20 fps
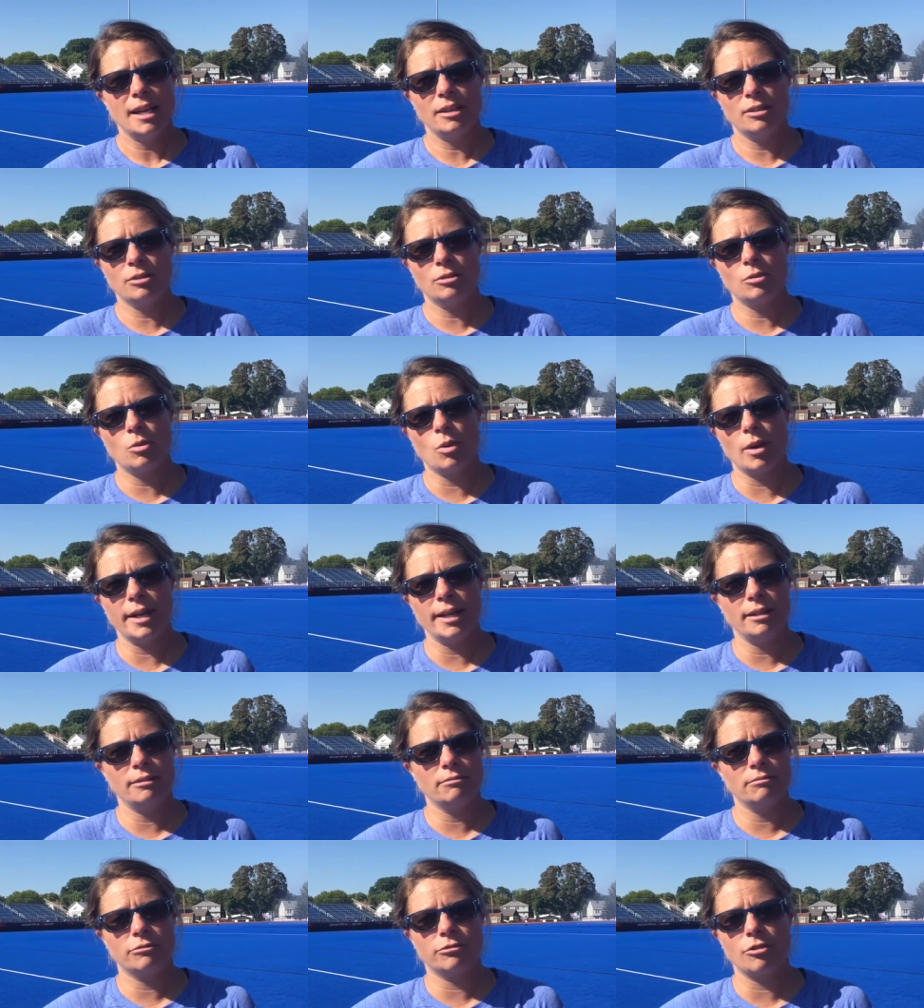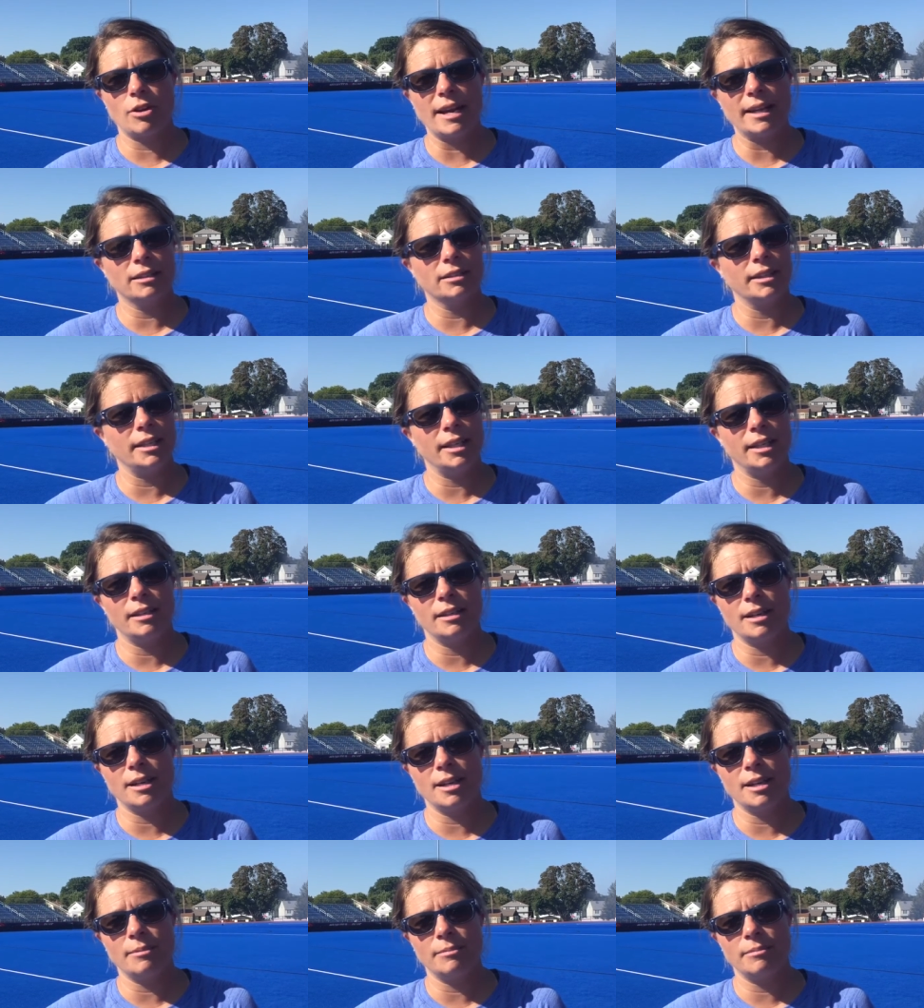and quite frankly
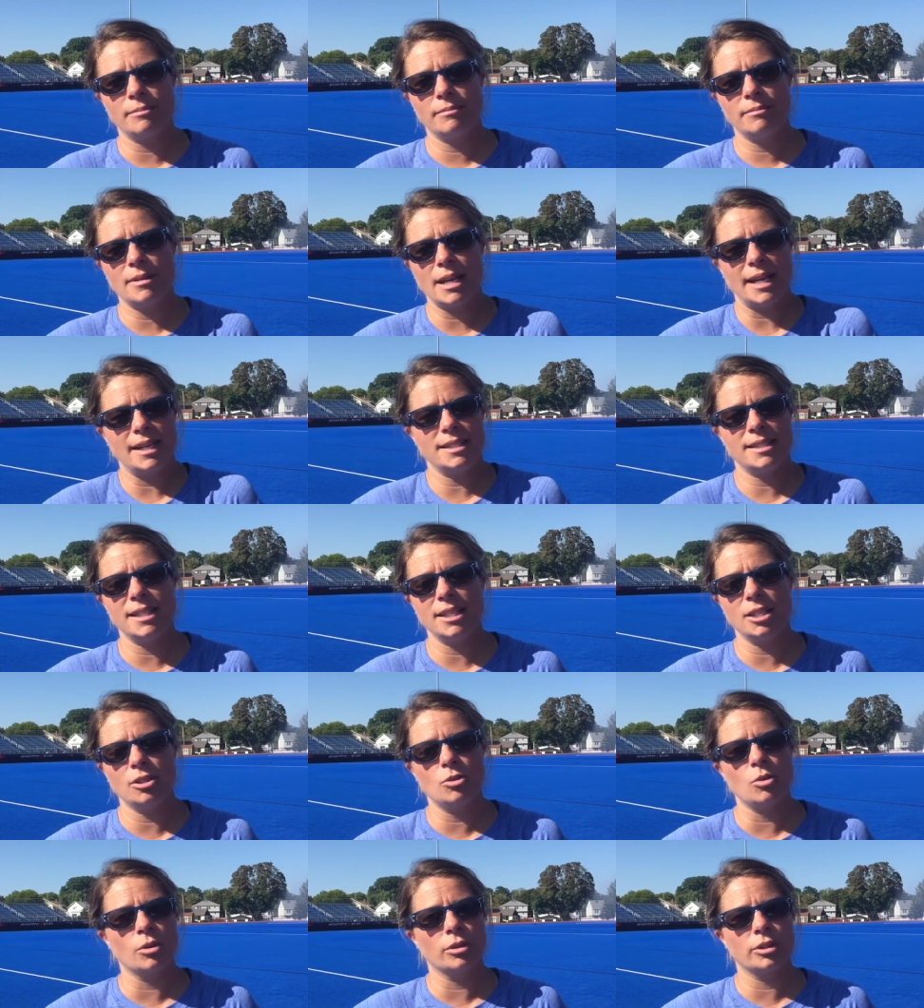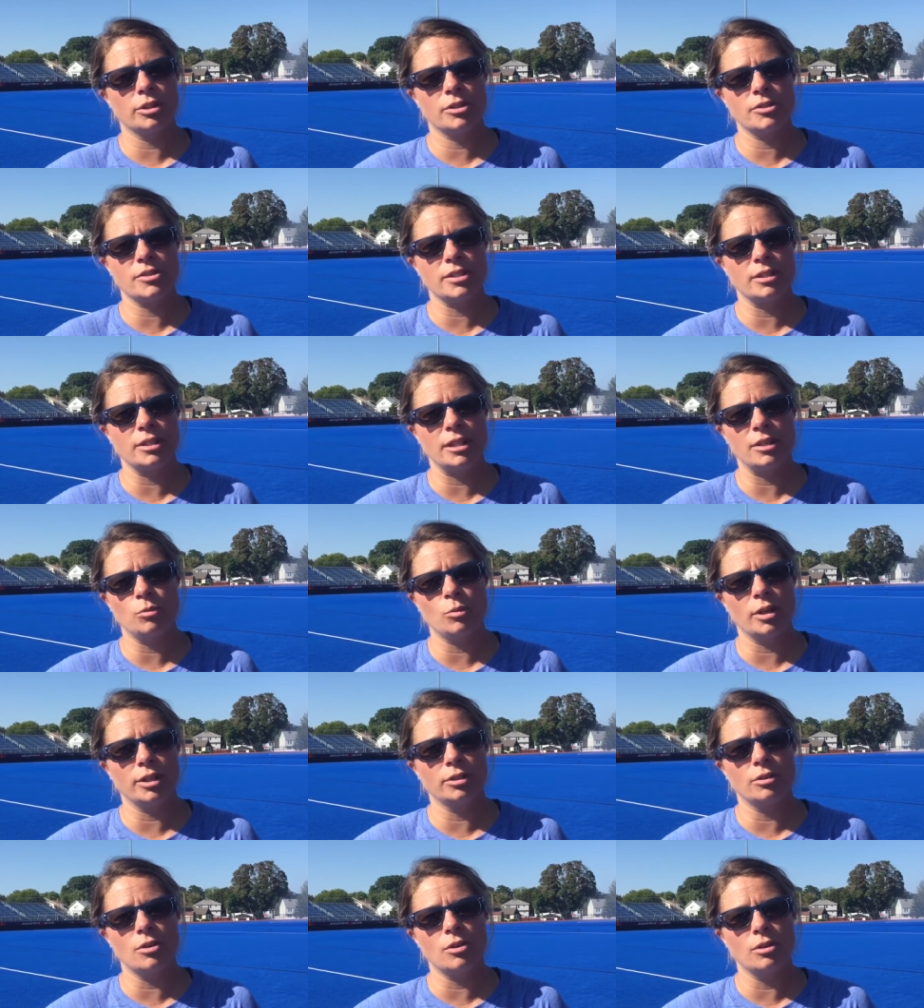um, 19 corners and, and
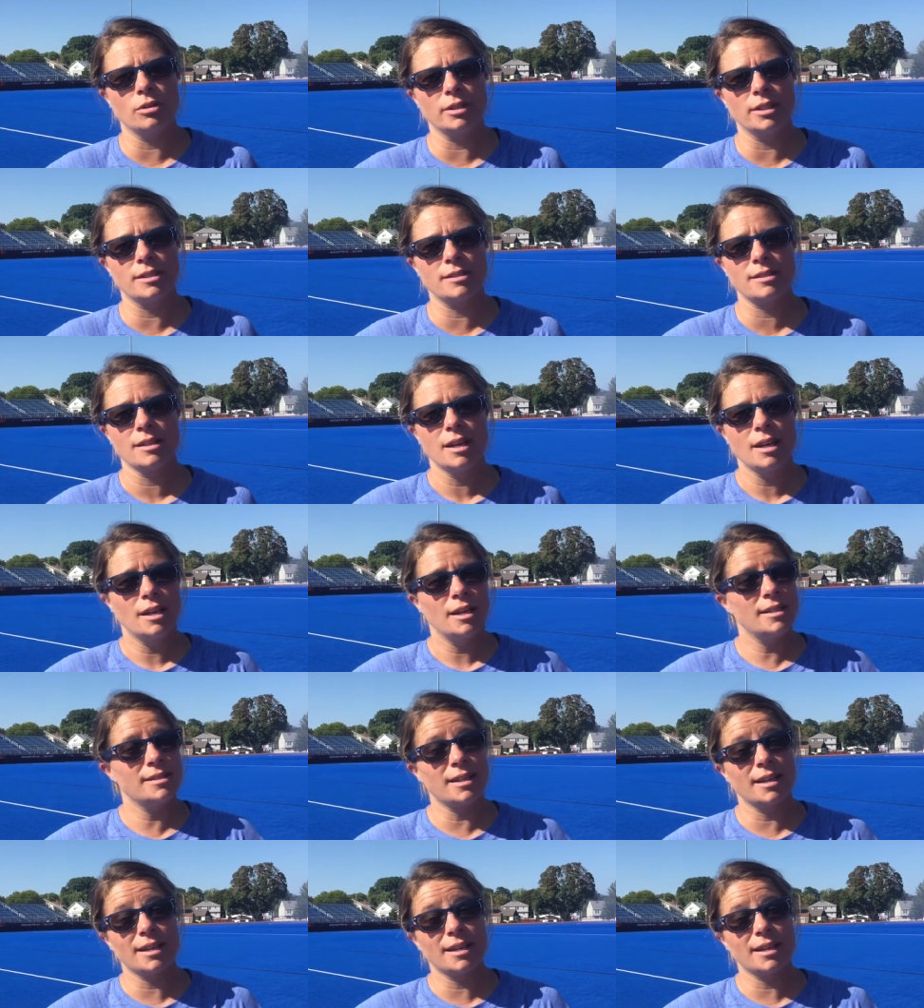one goal is is